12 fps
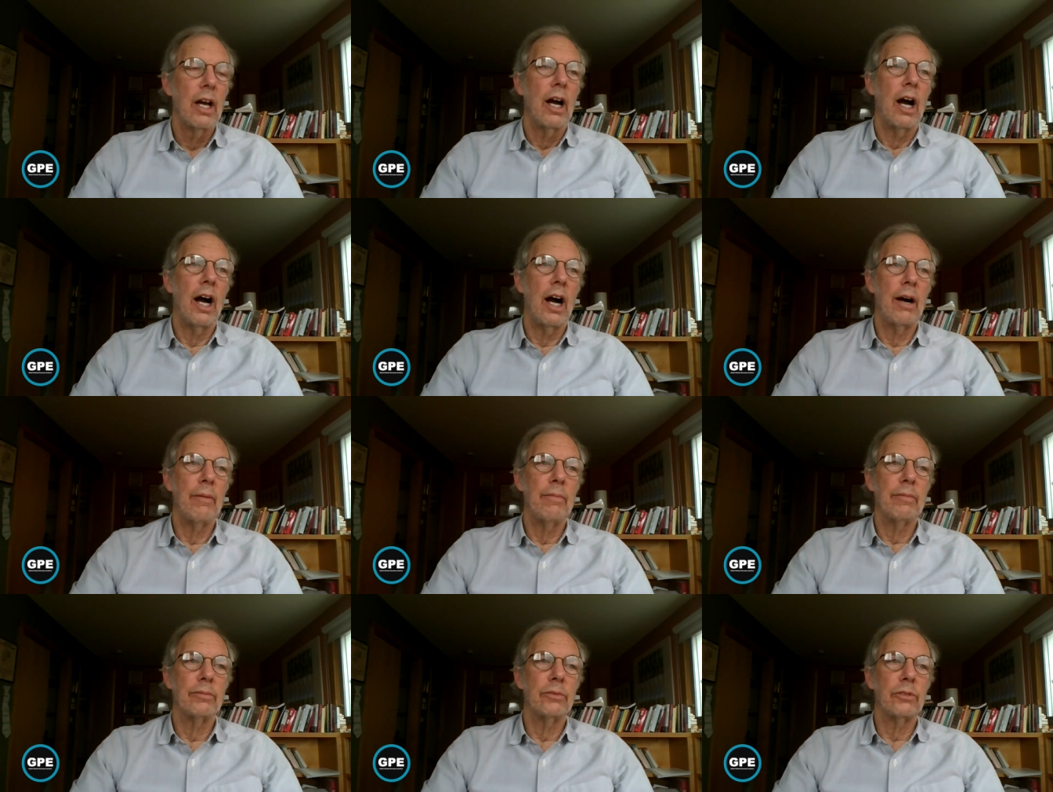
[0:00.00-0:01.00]
Um,
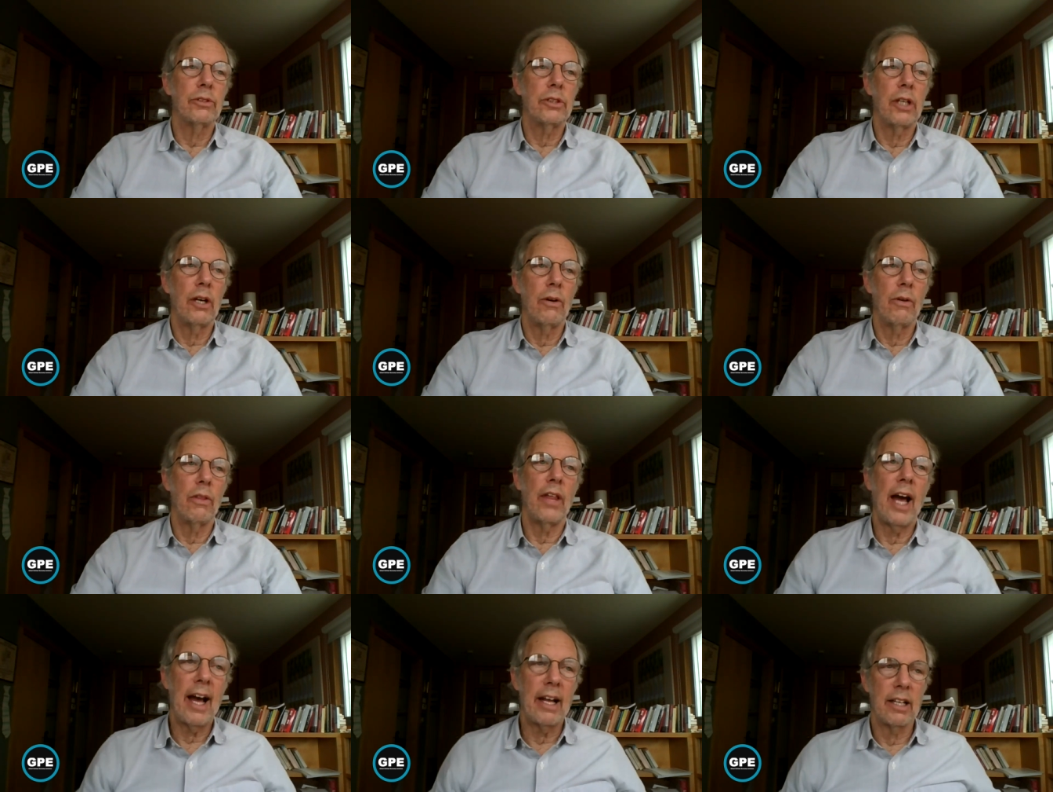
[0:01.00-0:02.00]
so
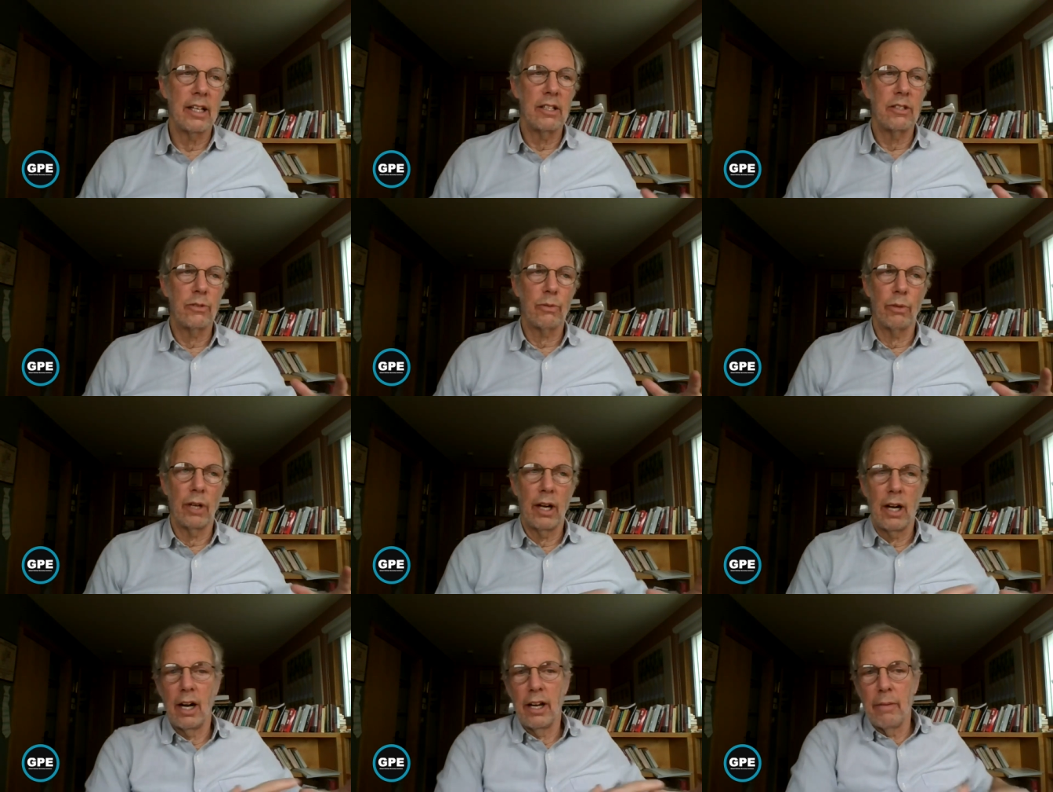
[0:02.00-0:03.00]
that is
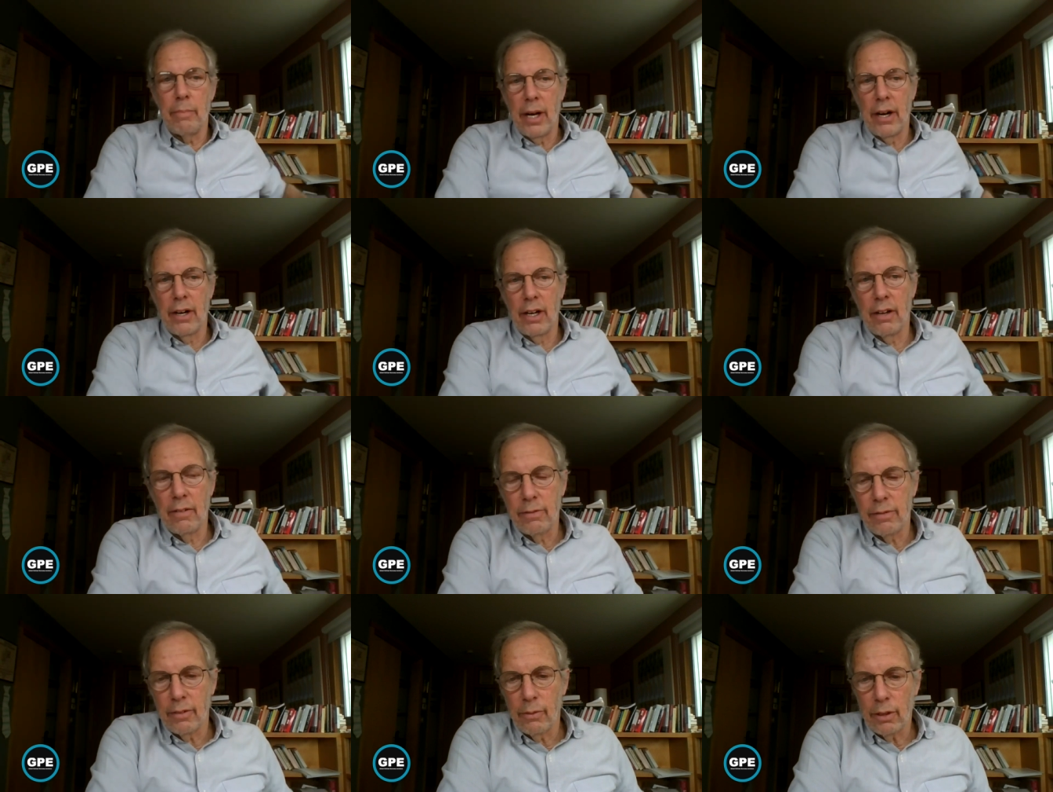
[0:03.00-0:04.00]
uh, an
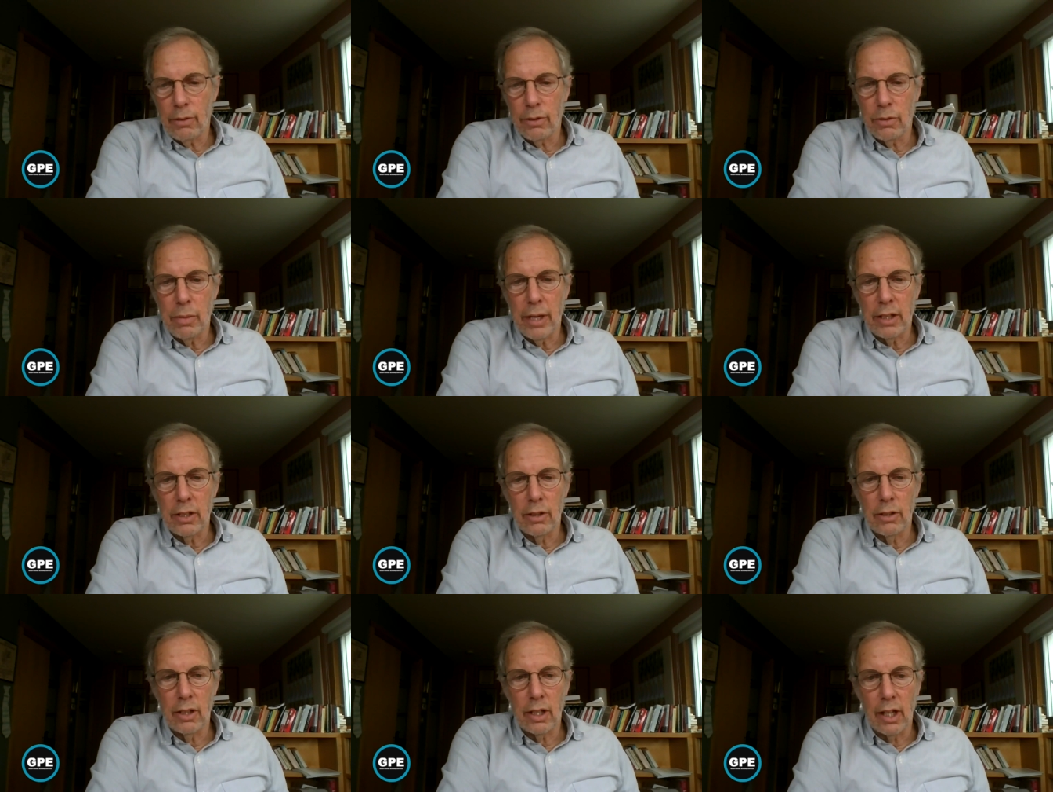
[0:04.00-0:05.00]
imperative with respect to
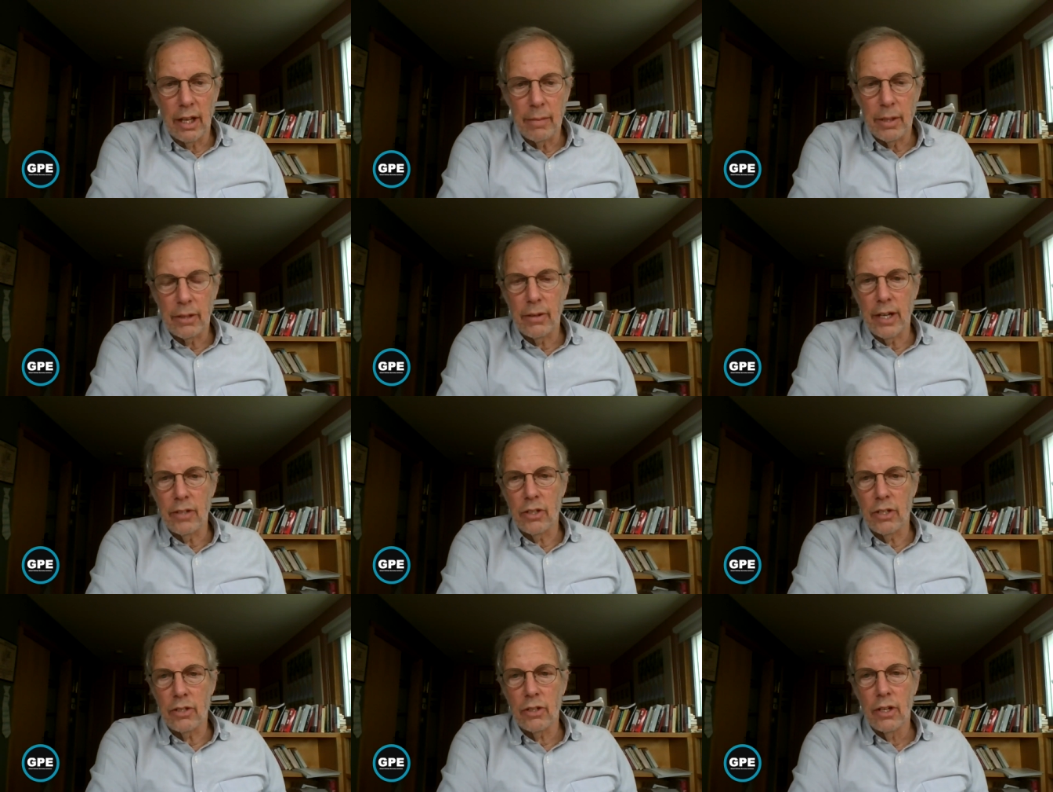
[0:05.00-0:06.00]
the climate crisis.